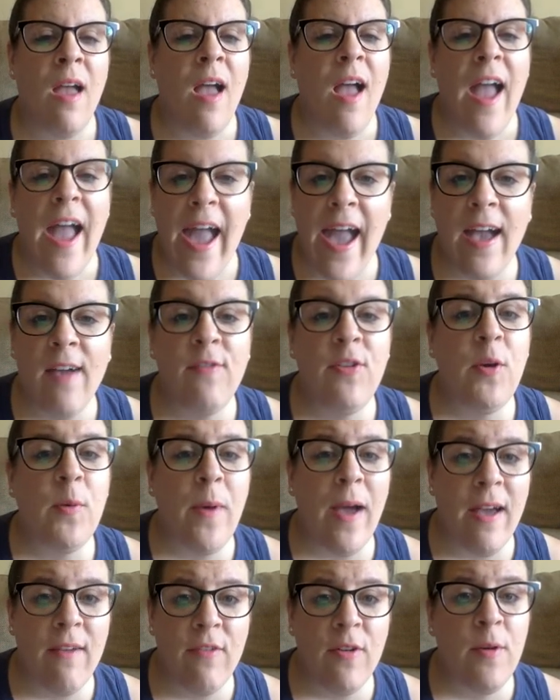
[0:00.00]
Have you
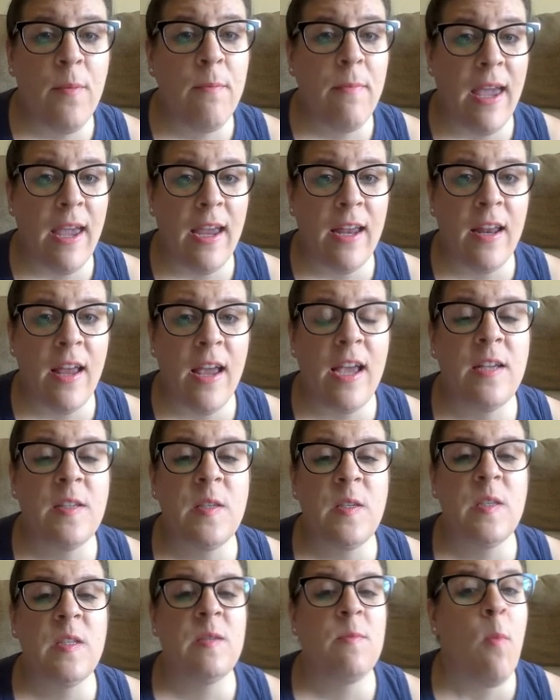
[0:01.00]
ever made a
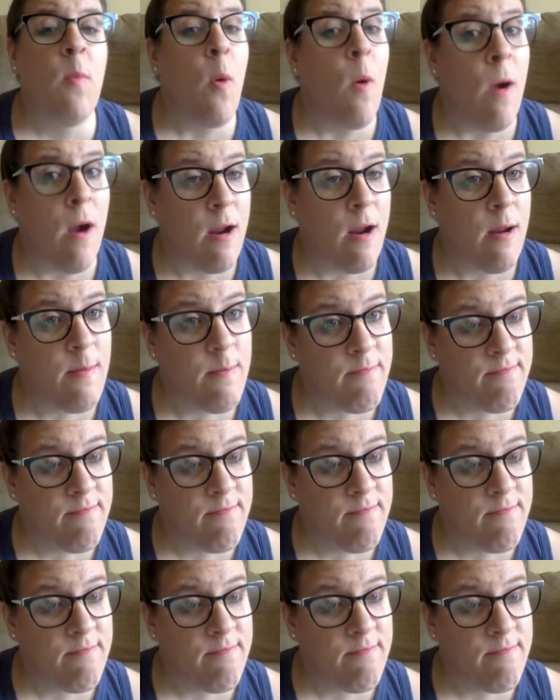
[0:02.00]
s'more?